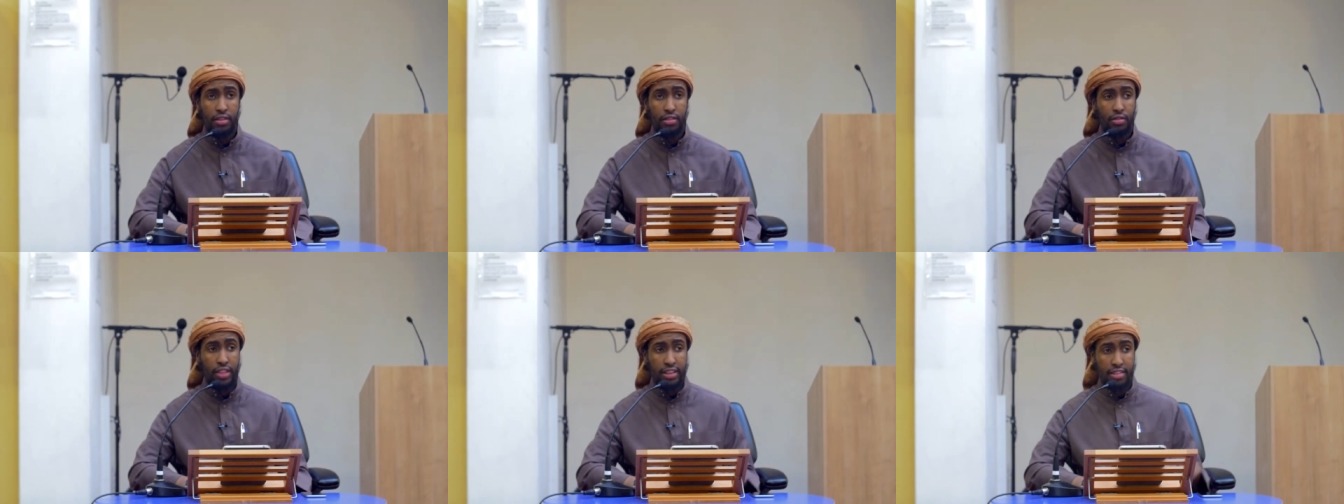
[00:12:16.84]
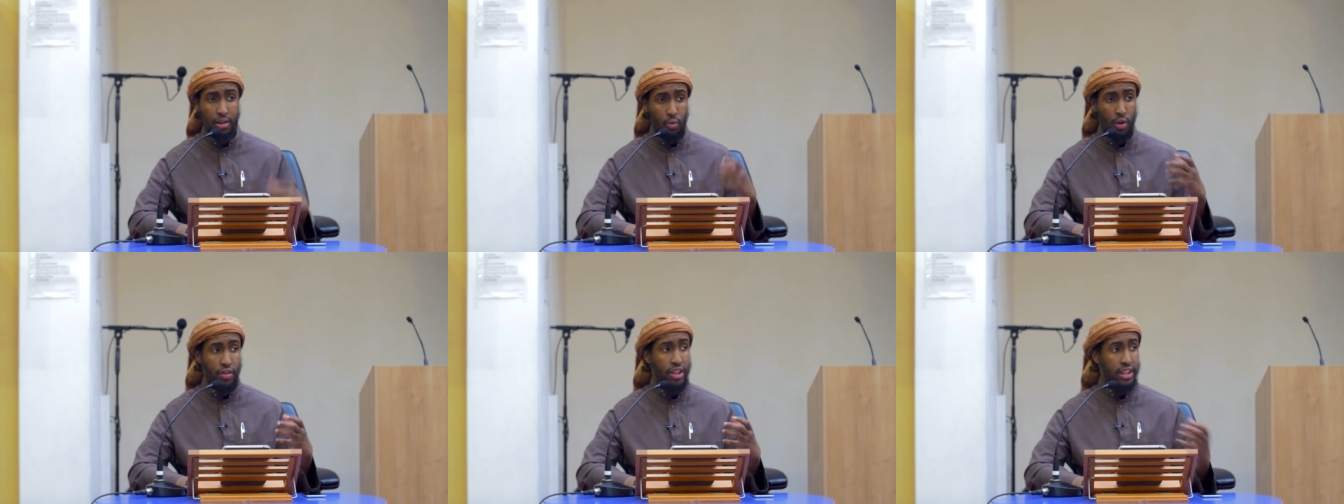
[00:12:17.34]
So there's that
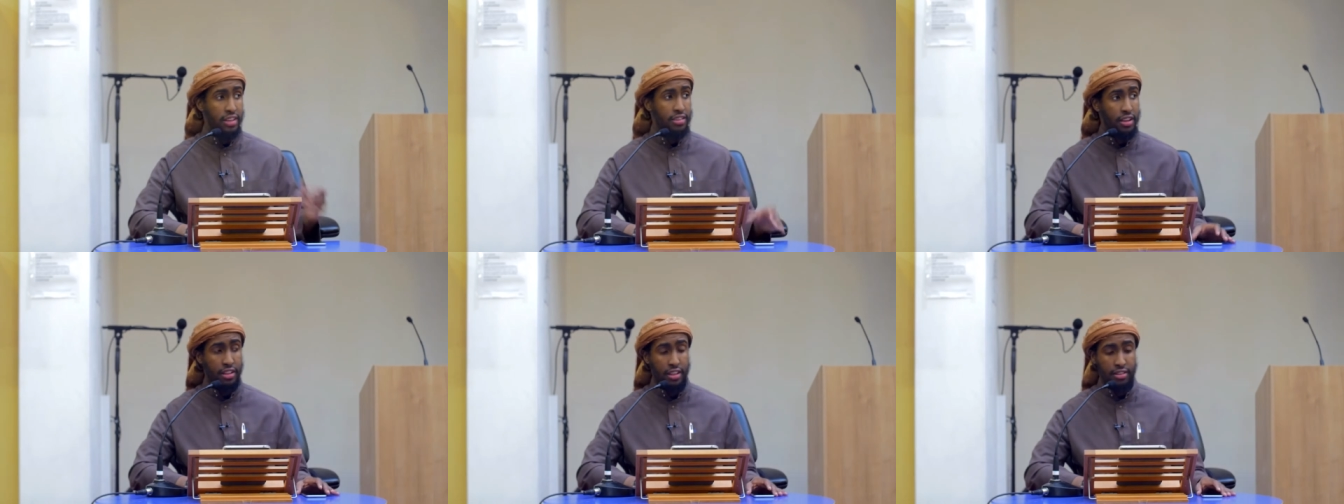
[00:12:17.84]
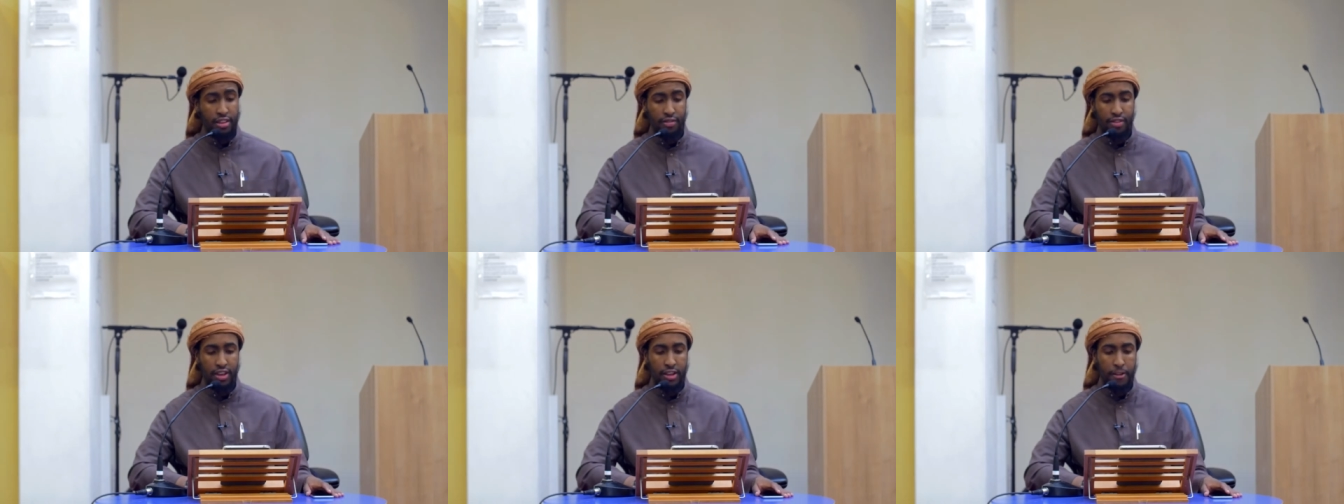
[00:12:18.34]
worry and that's, there's that
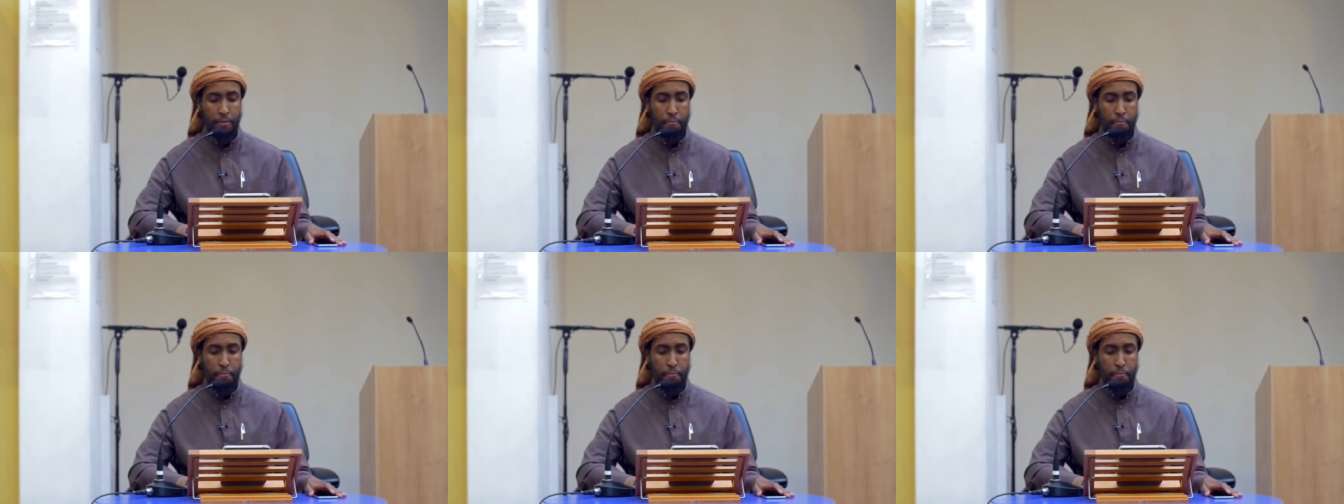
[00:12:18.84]
fear.